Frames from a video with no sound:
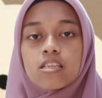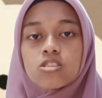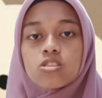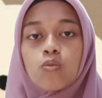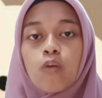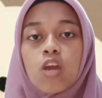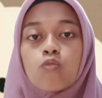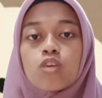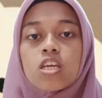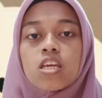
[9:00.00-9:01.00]
the way
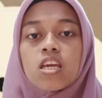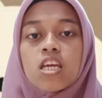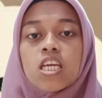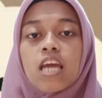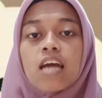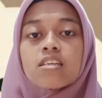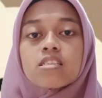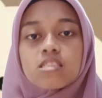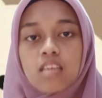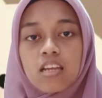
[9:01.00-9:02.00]
we
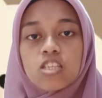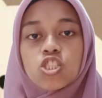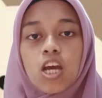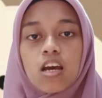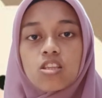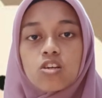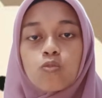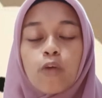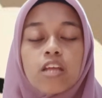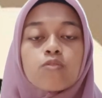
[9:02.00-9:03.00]
understand each
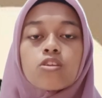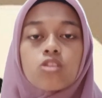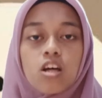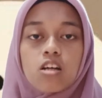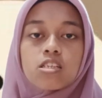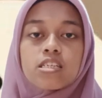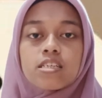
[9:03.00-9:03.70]
other when we talk.